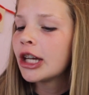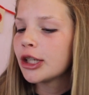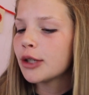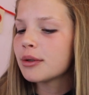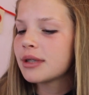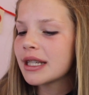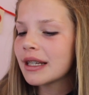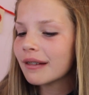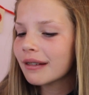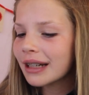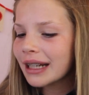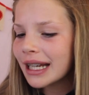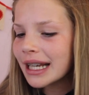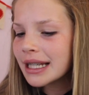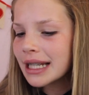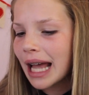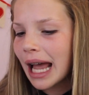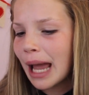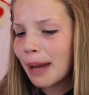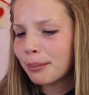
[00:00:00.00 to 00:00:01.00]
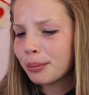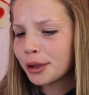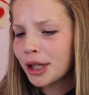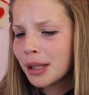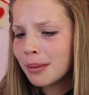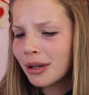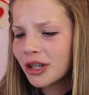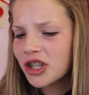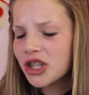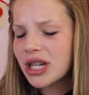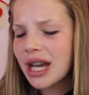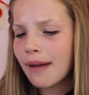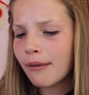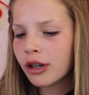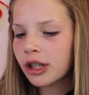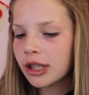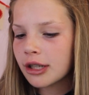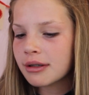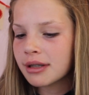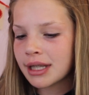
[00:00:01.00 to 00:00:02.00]
Utilities, I pretty much
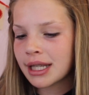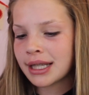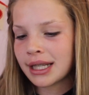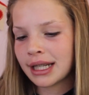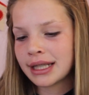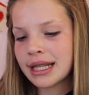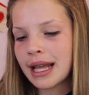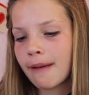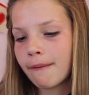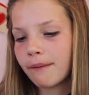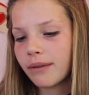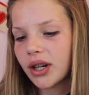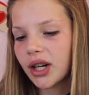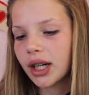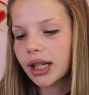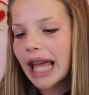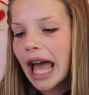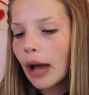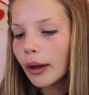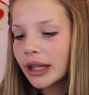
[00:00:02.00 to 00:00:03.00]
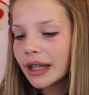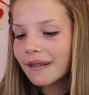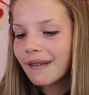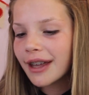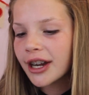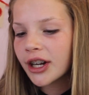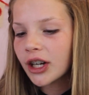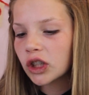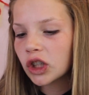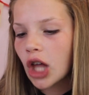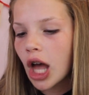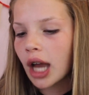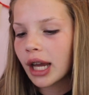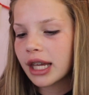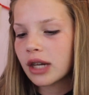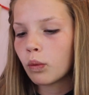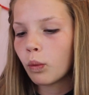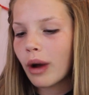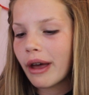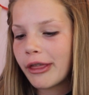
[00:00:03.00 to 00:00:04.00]
never use this except for calculator,
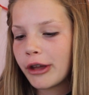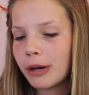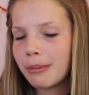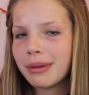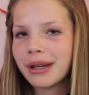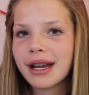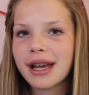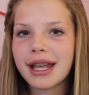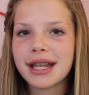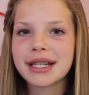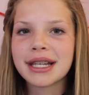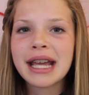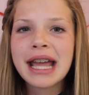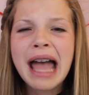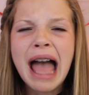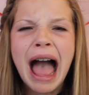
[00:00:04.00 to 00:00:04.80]
clock, and weather, because